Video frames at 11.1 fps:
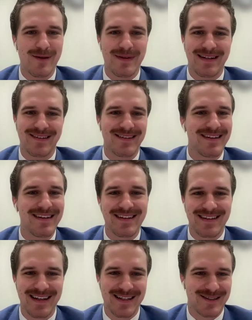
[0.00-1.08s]
I mean,
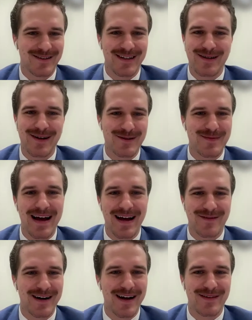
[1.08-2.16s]
the history goes back
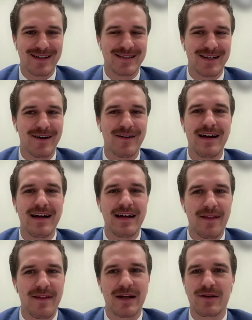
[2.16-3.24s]
forever. So
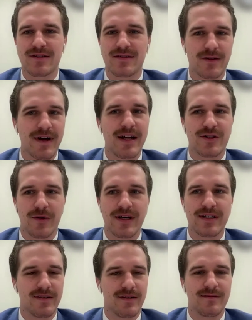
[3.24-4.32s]
I think it was the right
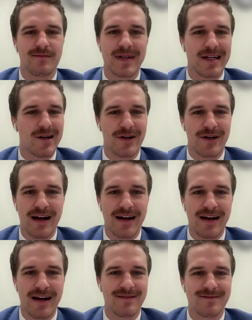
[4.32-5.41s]
choice and I don't regret
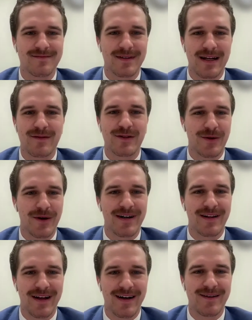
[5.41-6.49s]
it. And I've enjoyed it
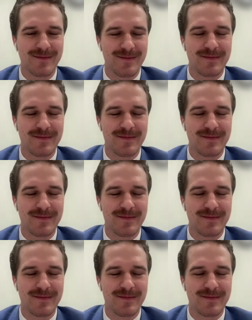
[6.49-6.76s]
a lot.